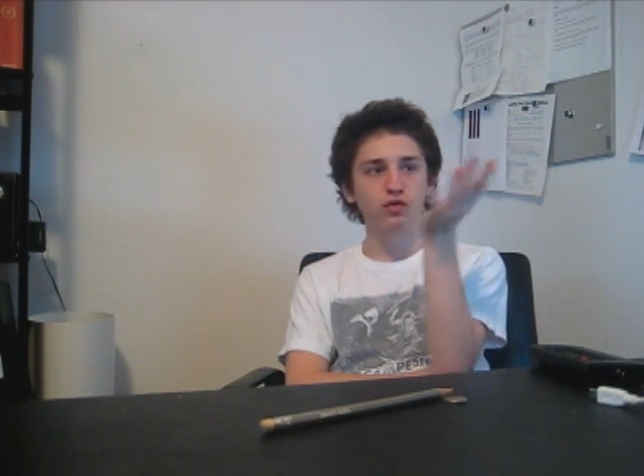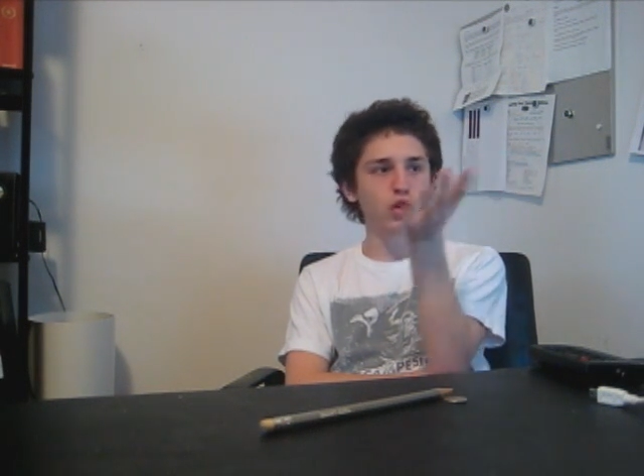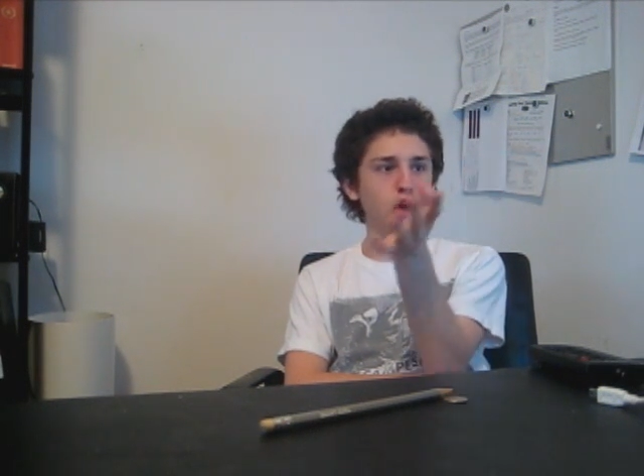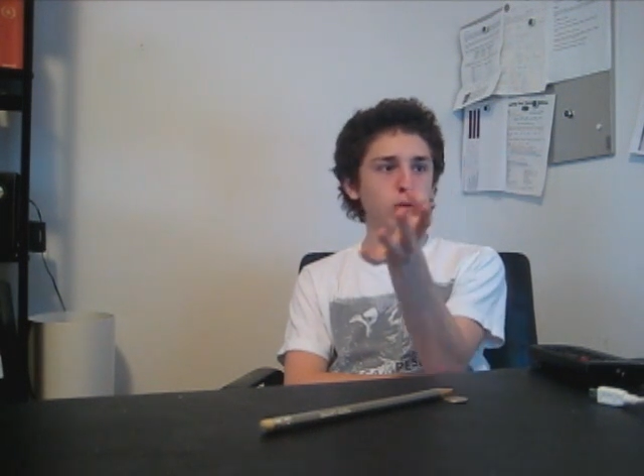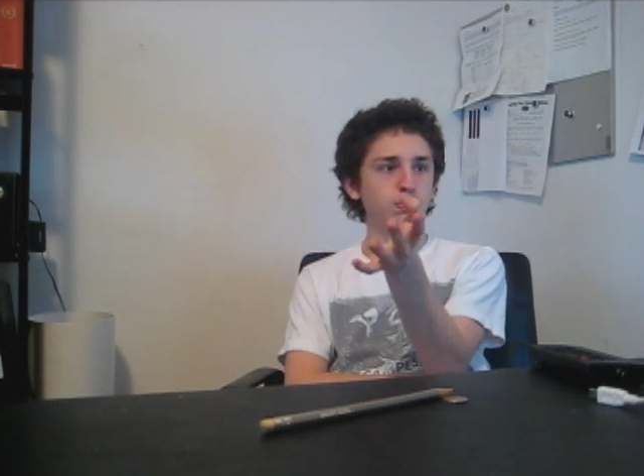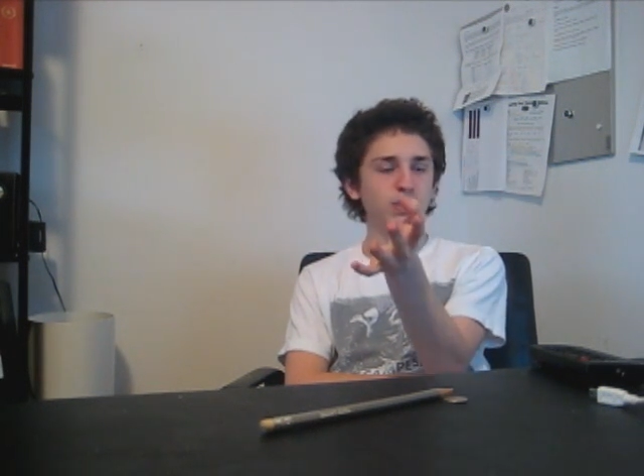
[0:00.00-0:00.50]

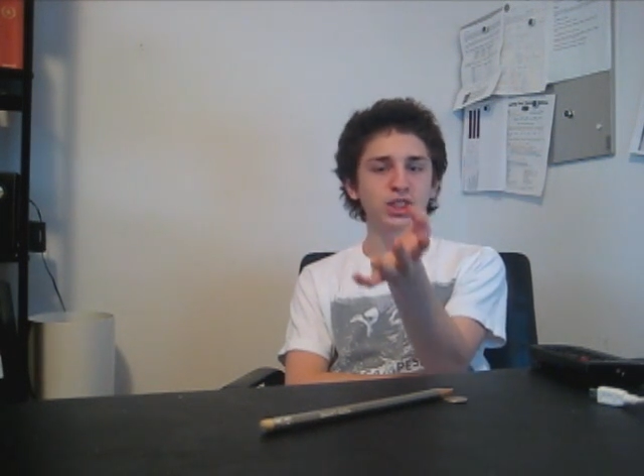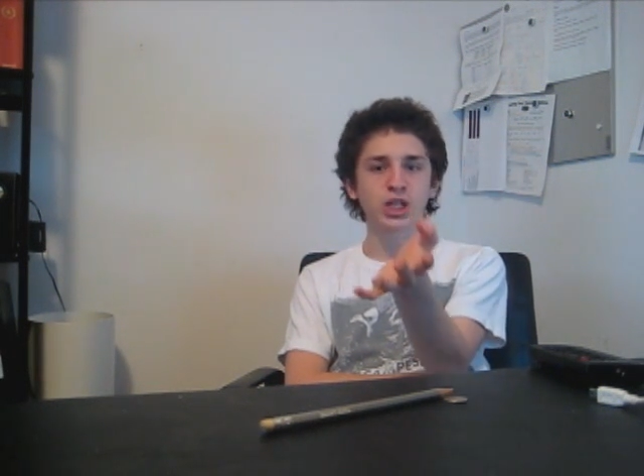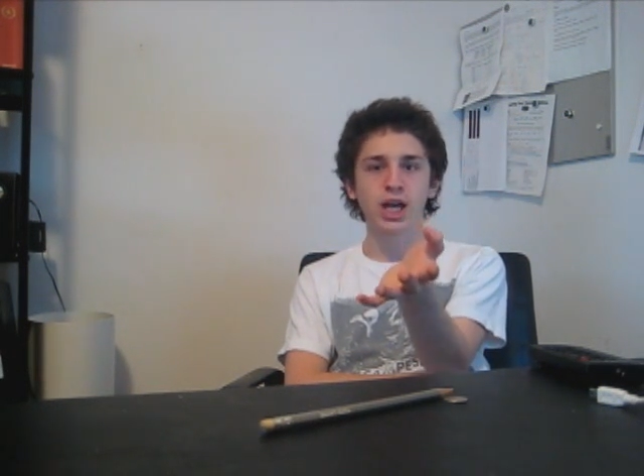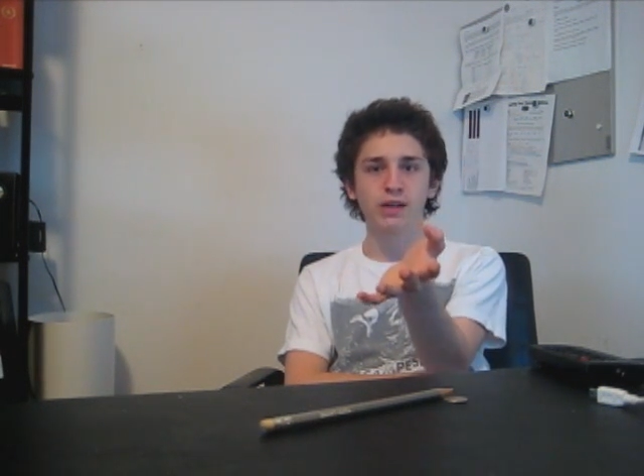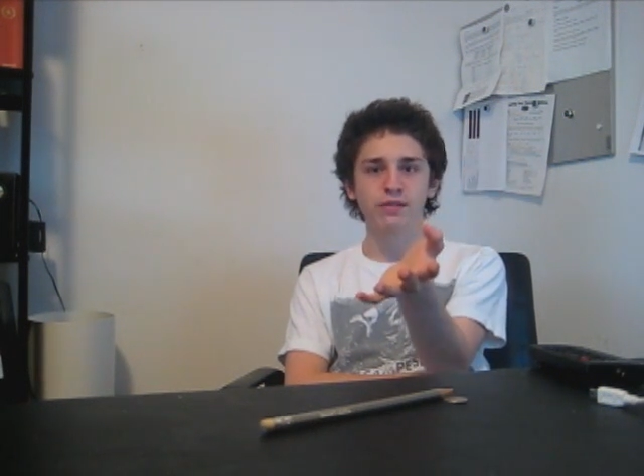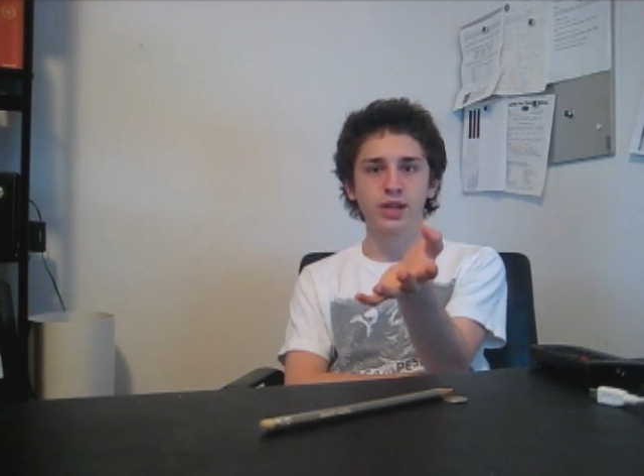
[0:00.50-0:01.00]
for this
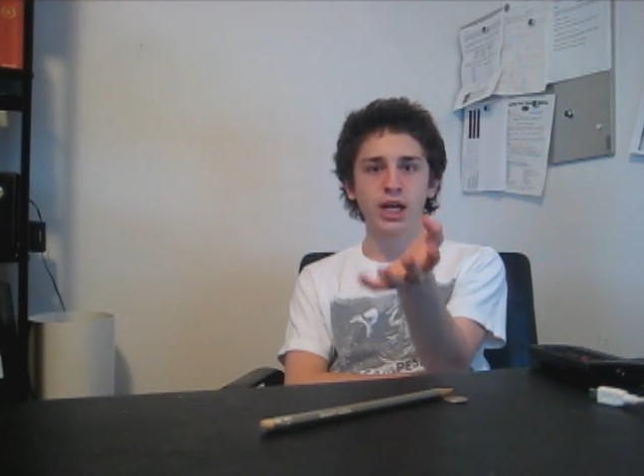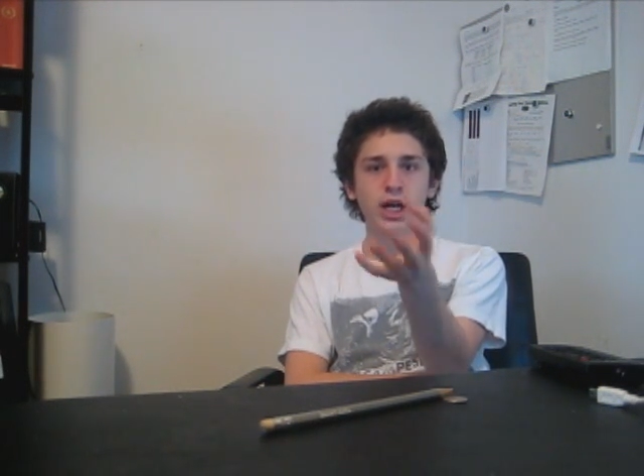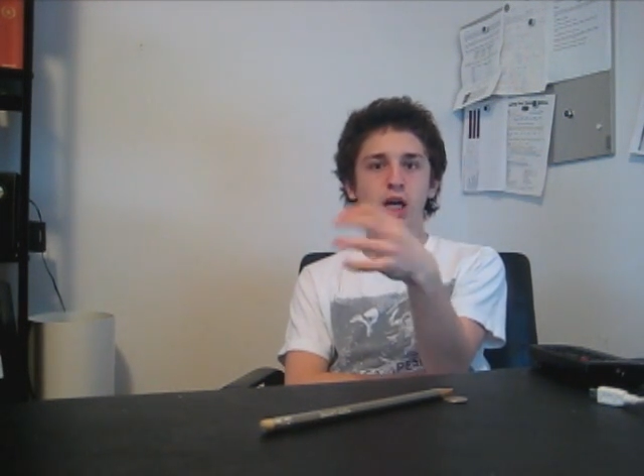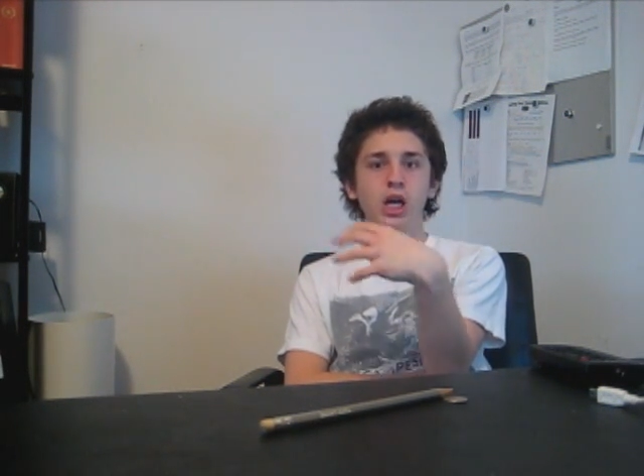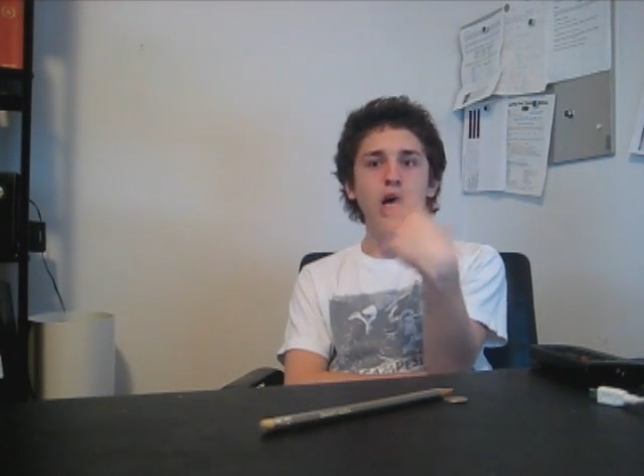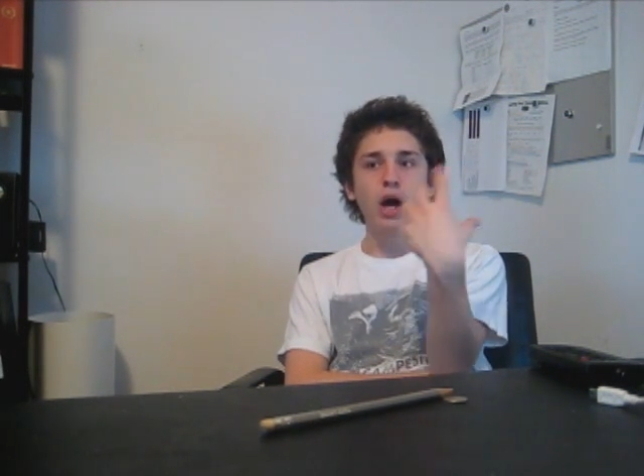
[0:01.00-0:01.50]
kind of
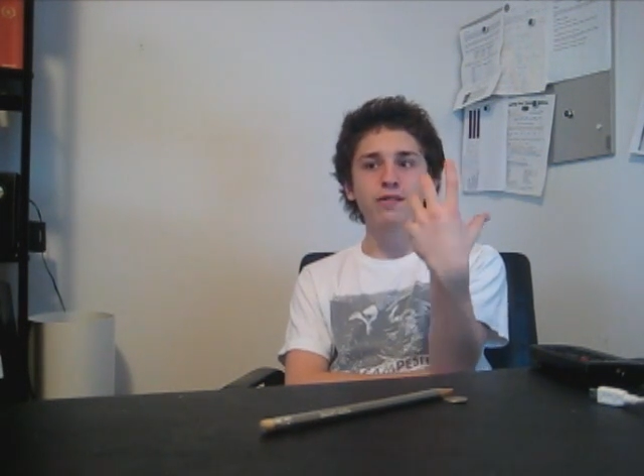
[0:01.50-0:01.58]
thing,